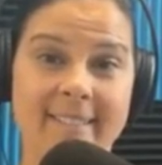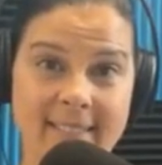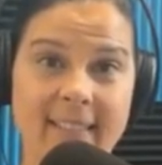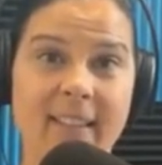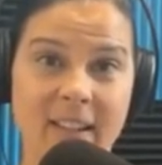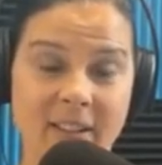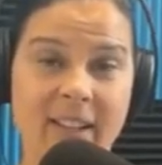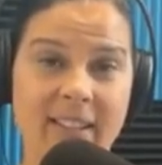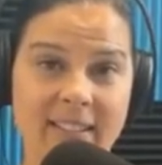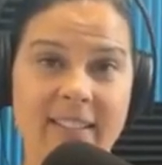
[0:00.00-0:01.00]

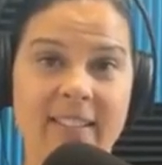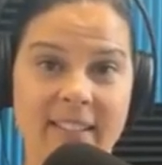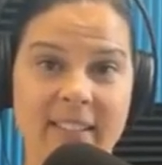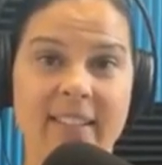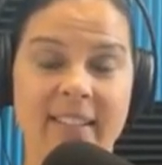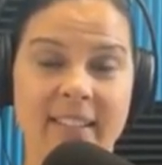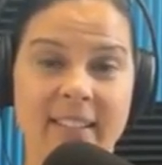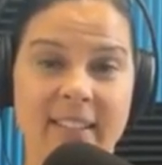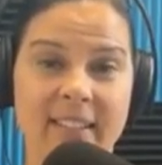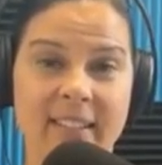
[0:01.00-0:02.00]

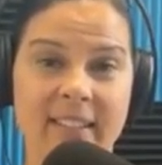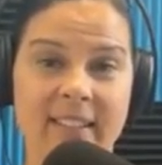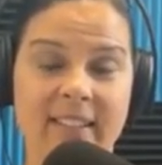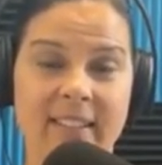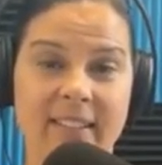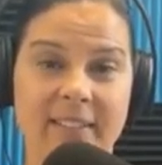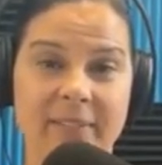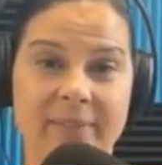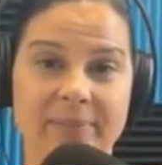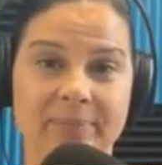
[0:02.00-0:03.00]

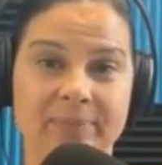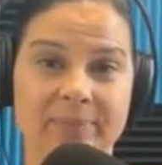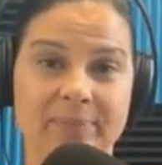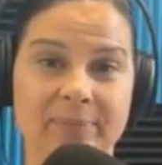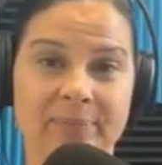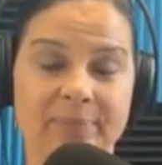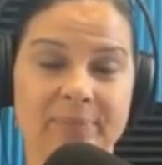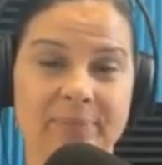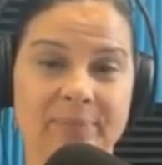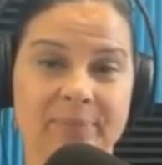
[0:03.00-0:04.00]

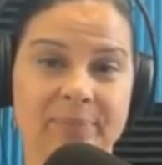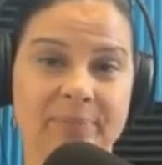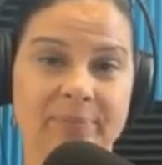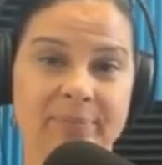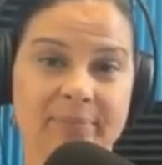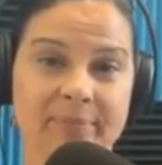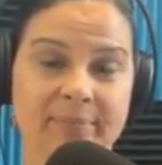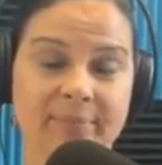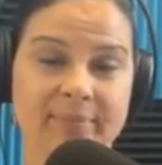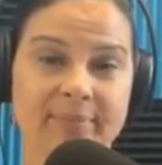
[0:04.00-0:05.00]

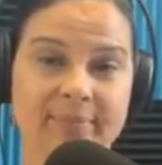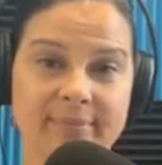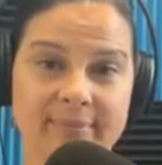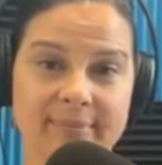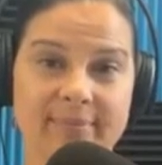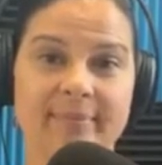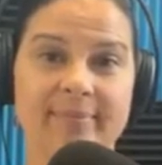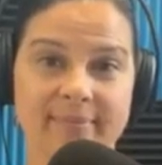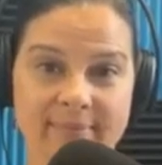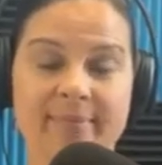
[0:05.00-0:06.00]

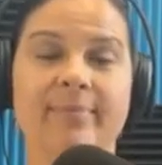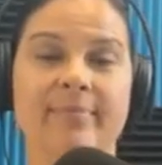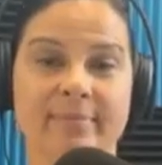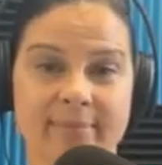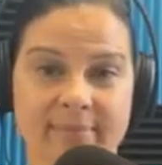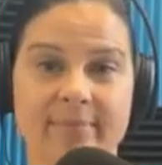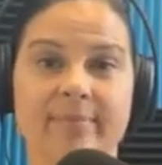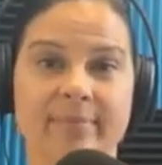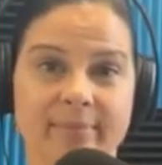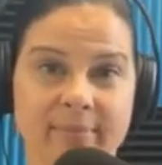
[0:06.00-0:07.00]
The person shown says nothing.